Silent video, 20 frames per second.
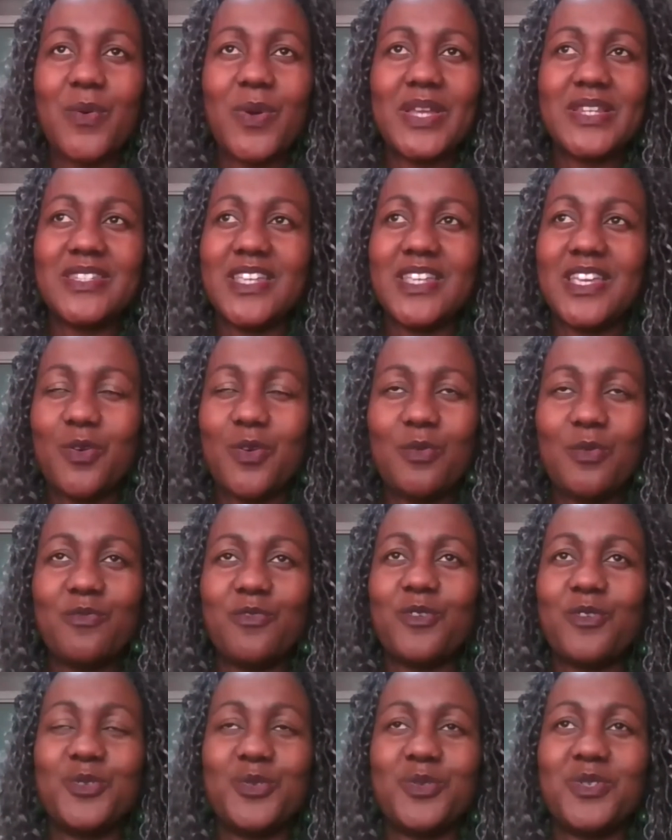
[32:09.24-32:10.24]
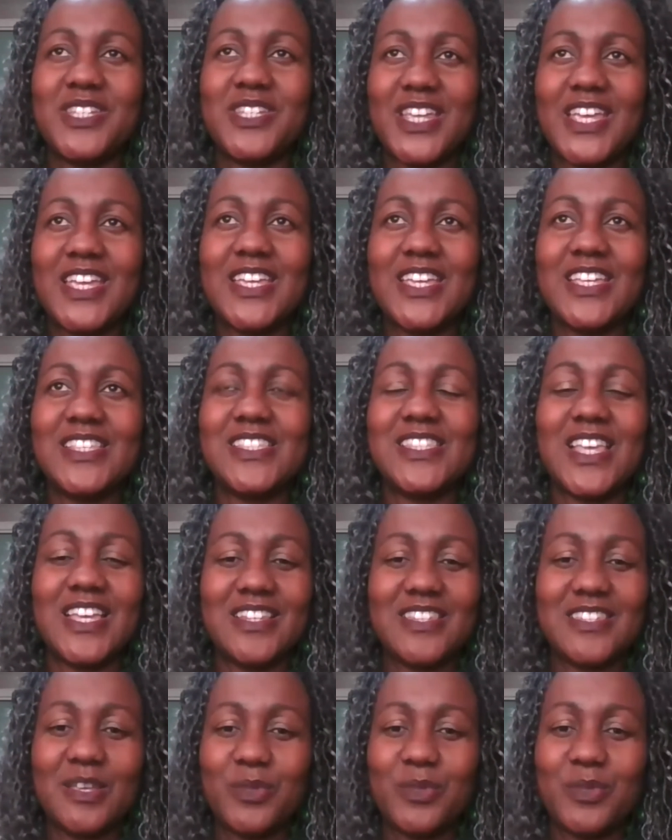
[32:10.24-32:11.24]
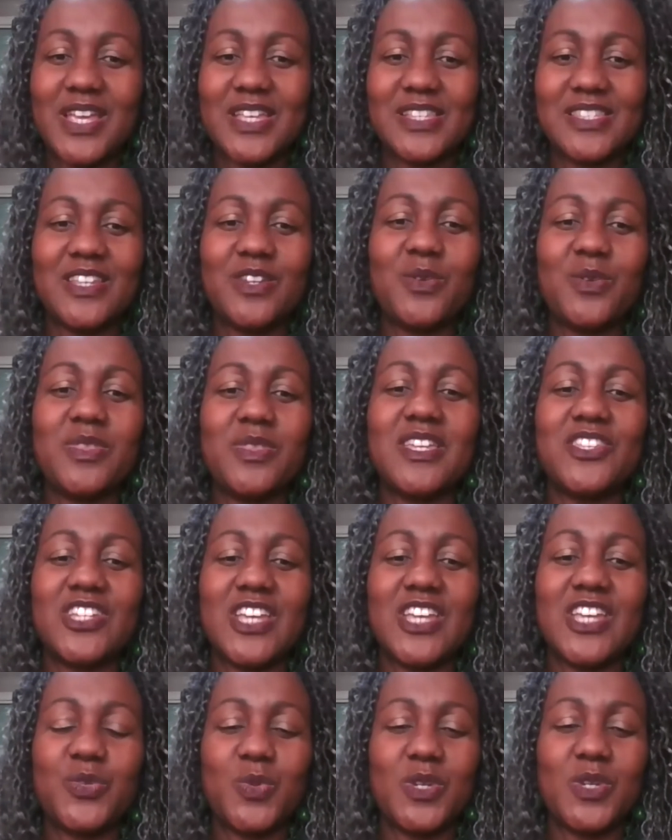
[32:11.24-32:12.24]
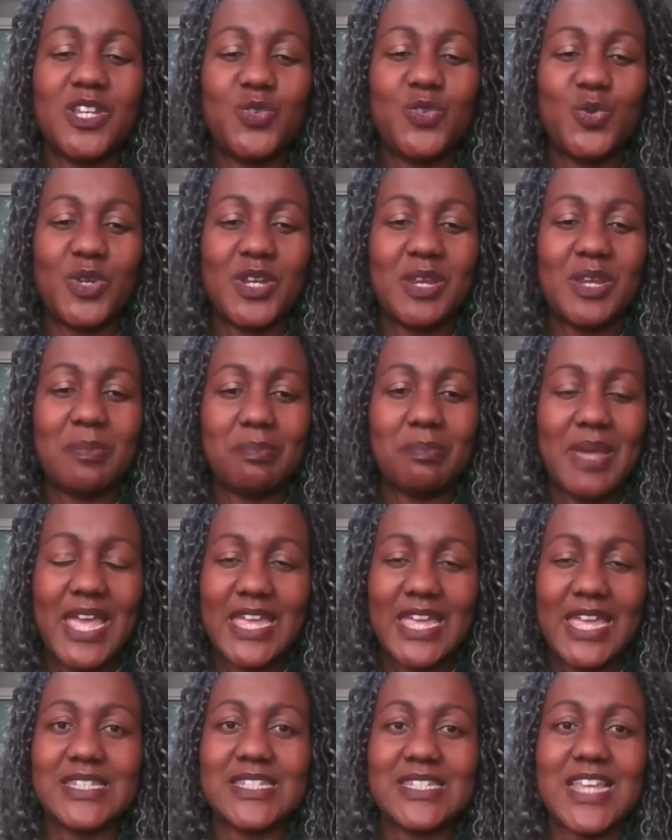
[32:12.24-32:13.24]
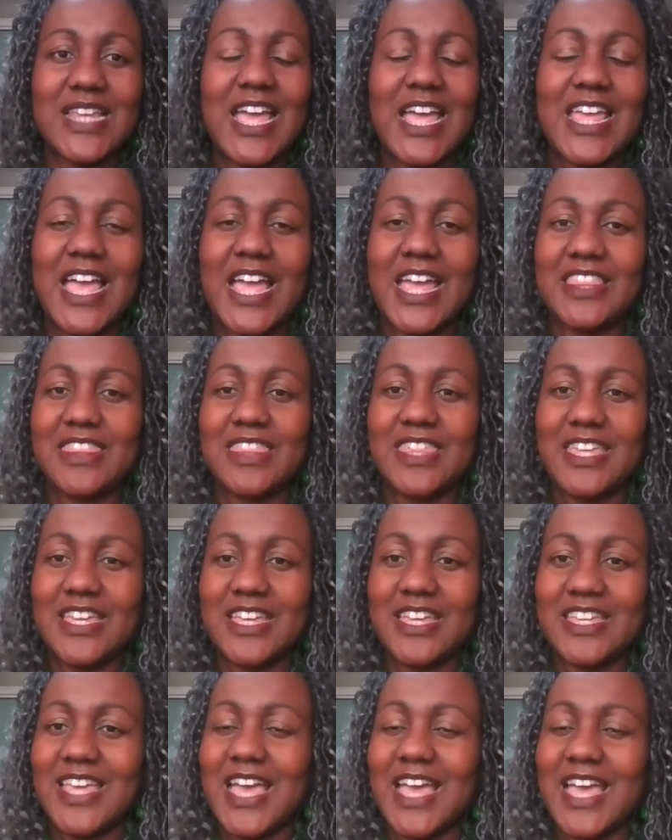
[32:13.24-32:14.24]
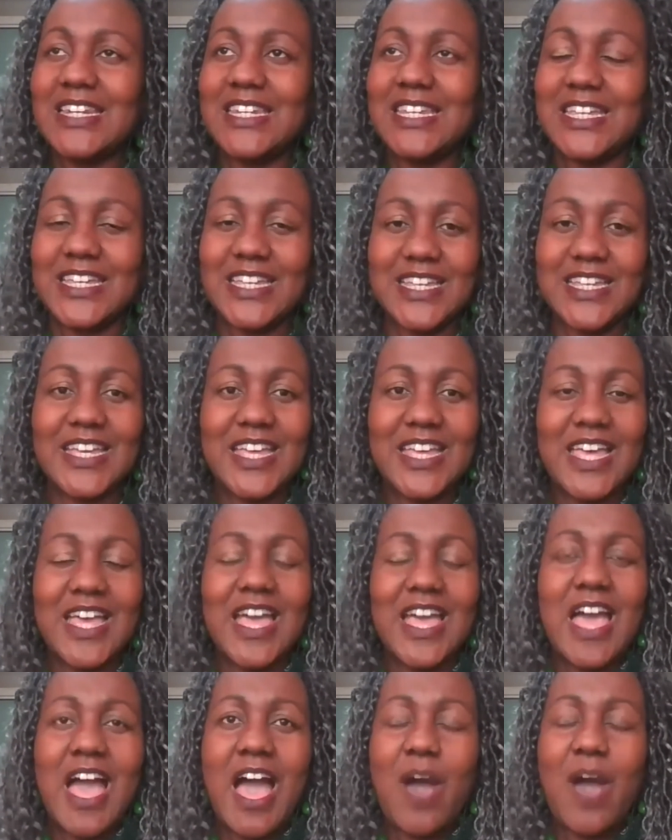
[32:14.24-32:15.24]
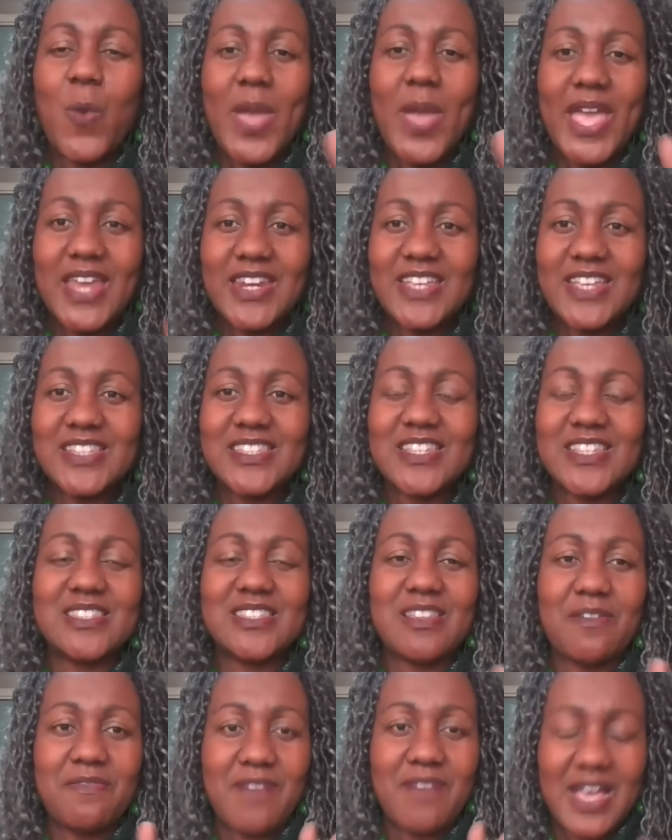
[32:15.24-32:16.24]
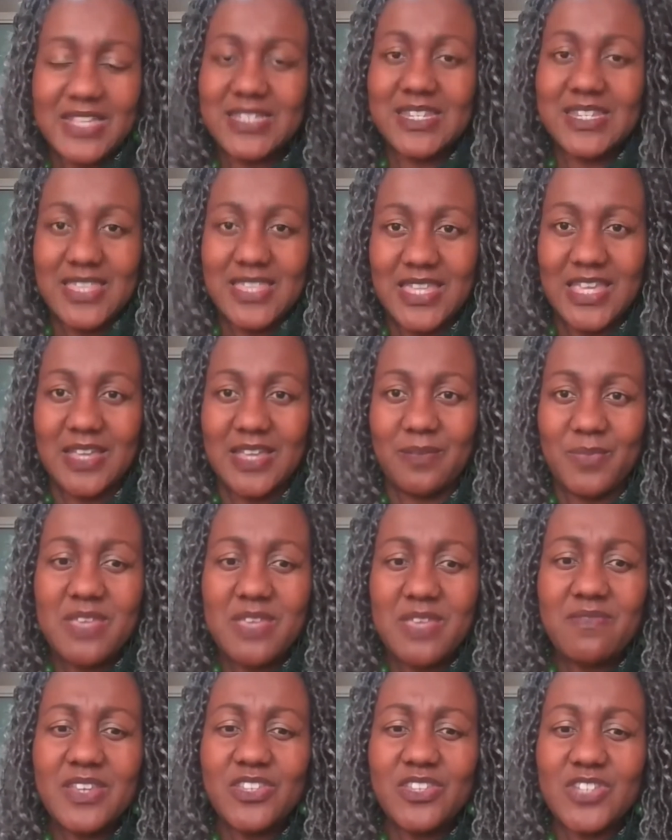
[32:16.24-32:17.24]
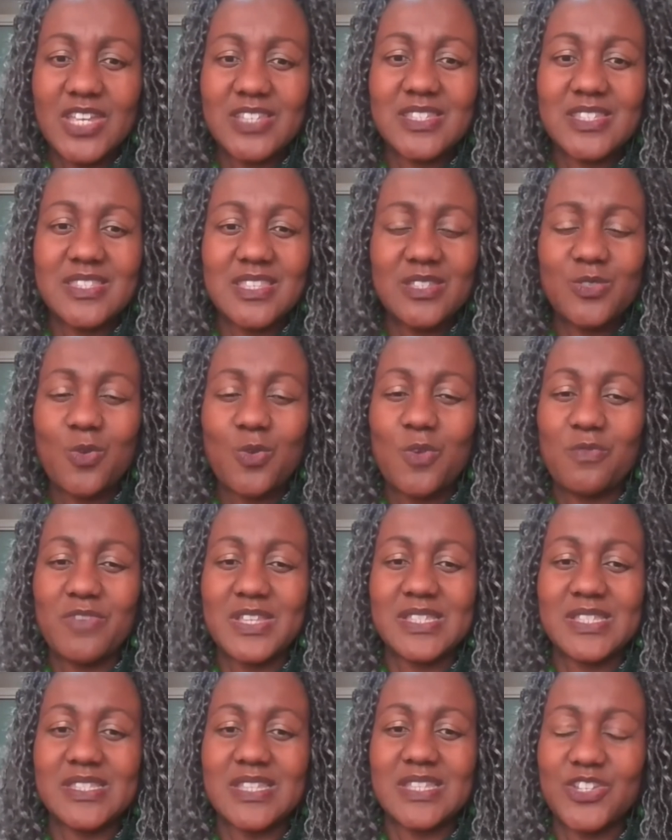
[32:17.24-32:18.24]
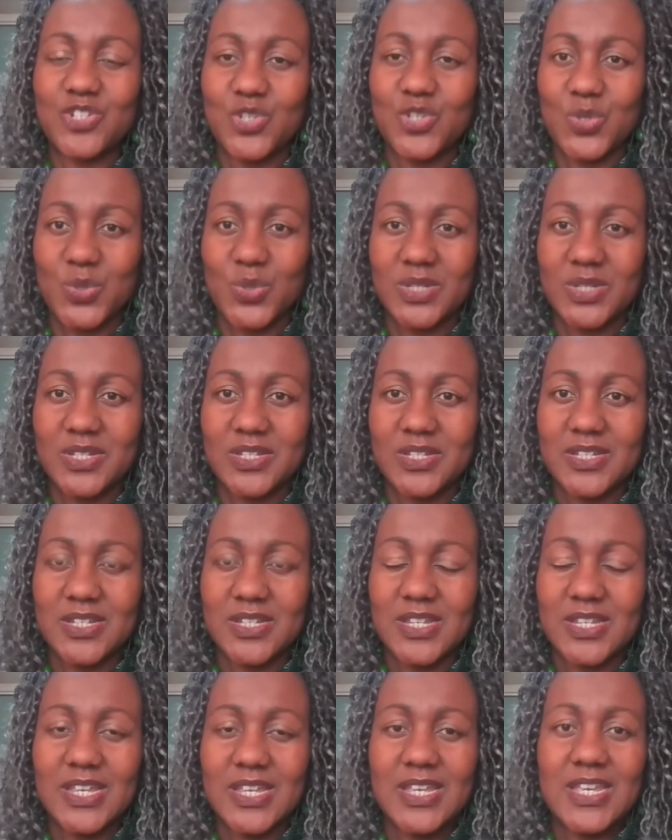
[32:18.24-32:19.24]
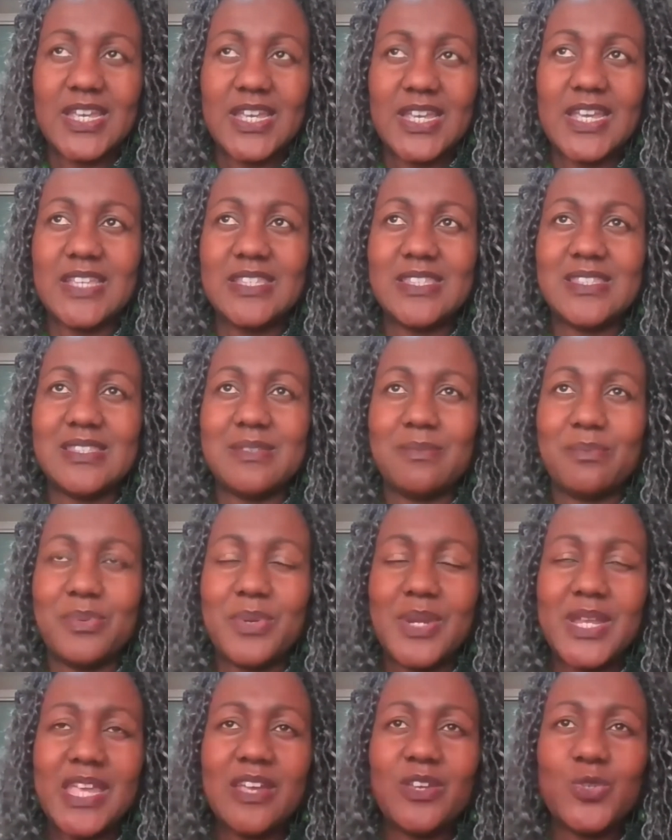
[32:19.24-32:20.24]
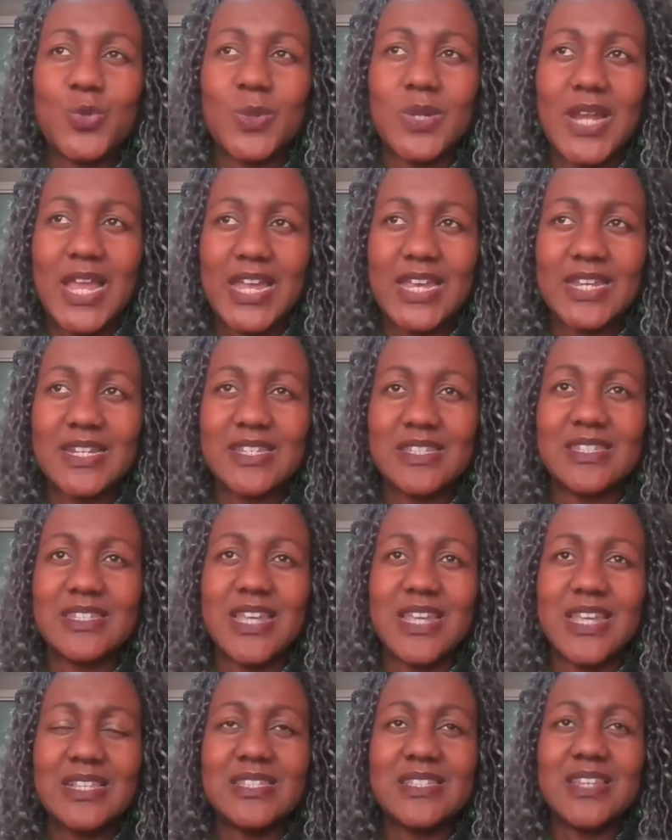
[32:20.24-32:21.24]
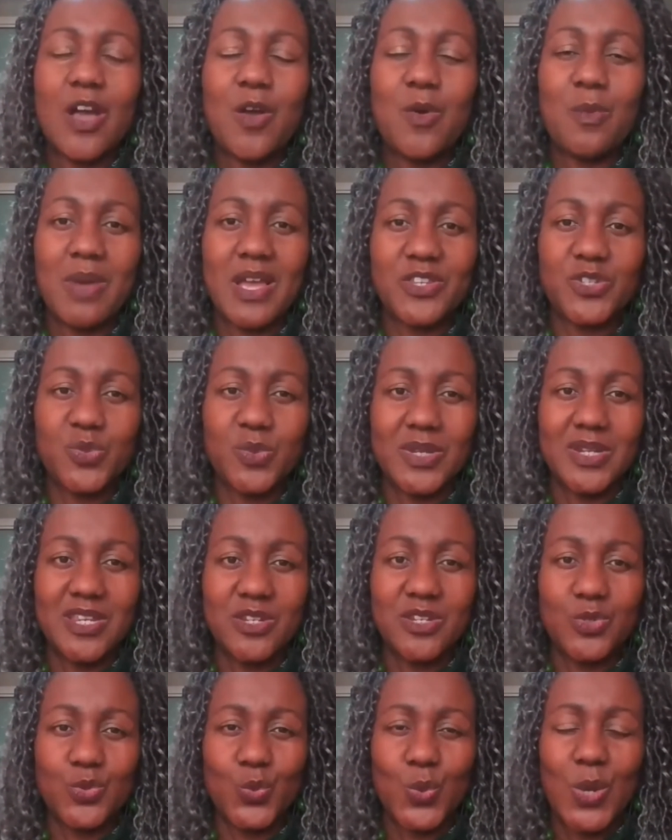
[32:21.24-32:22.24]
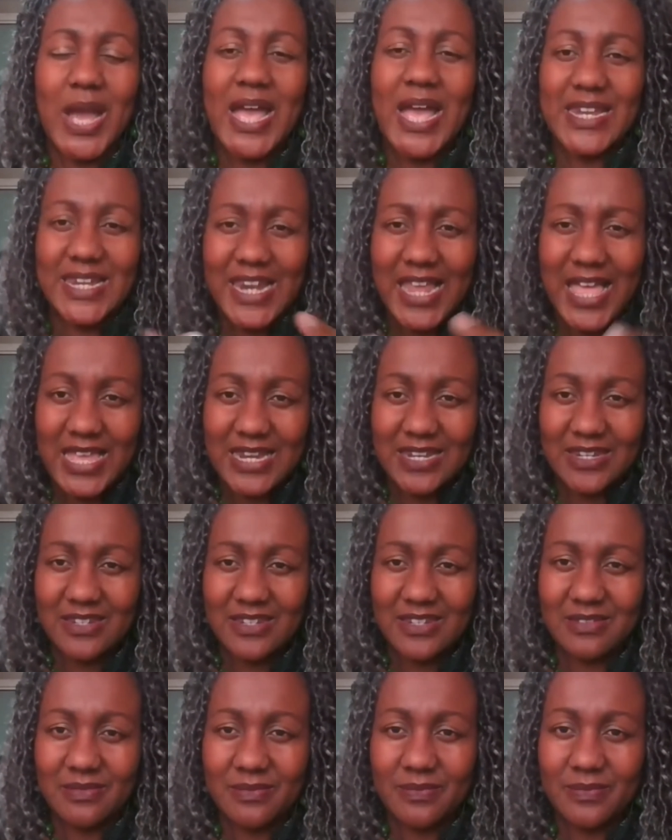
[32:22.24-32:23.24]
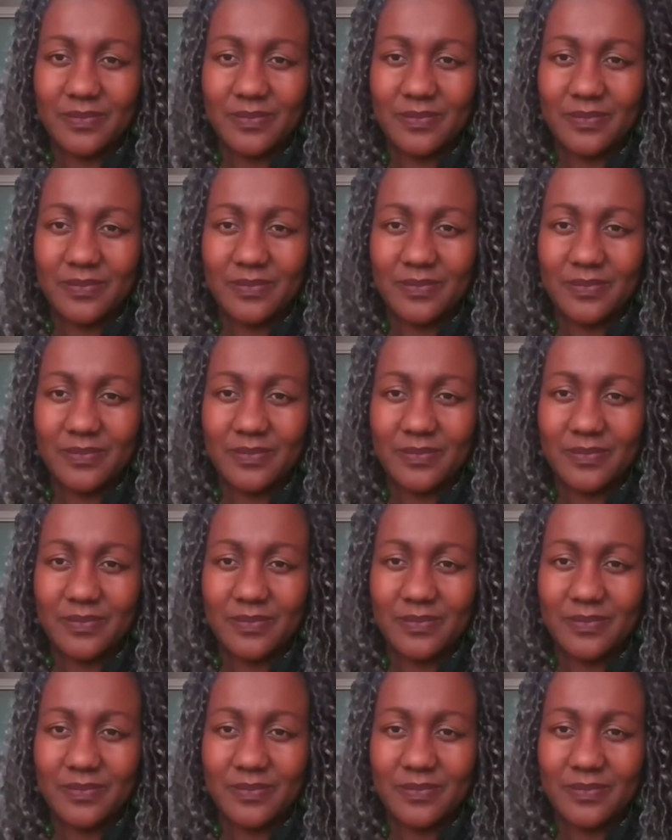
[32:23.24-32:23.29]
our take home for today is that somebody has said on the chat, we need to repent. I think, Yani, awareness is the first thing. Even just this conversation is bringing to light just how much we need to unlearn,